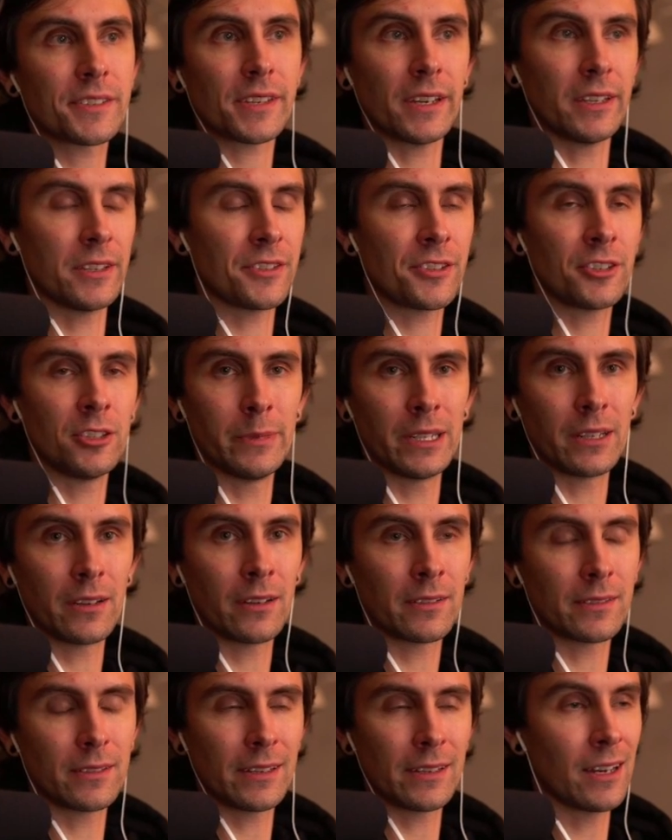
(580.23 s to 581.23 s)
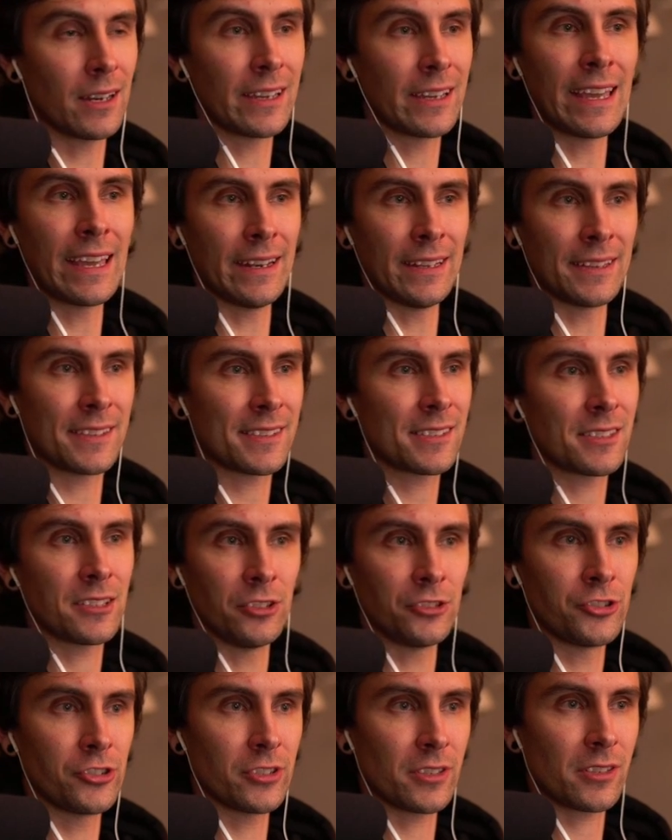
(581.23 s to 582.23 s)
I assume, again, it's still
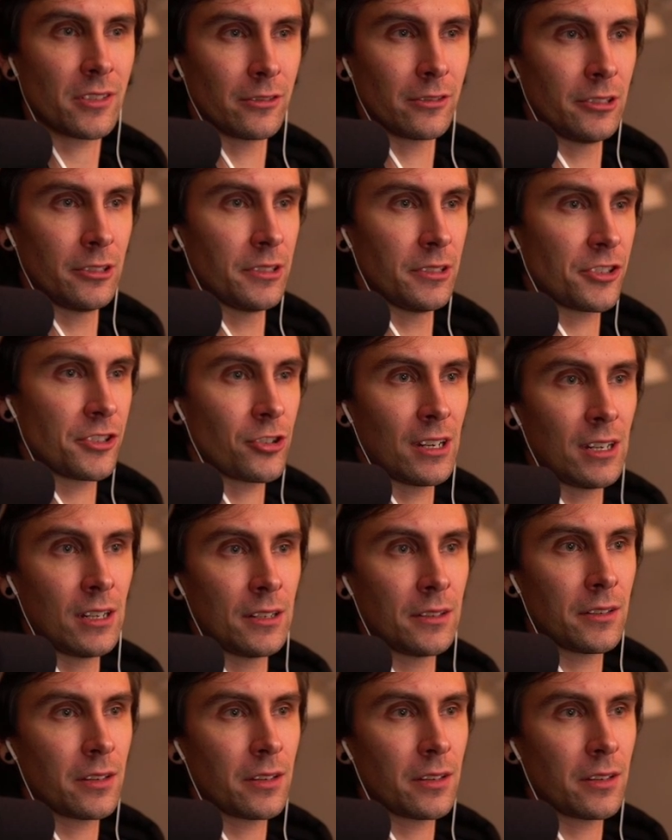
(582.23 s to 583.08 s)
just through Nastrand.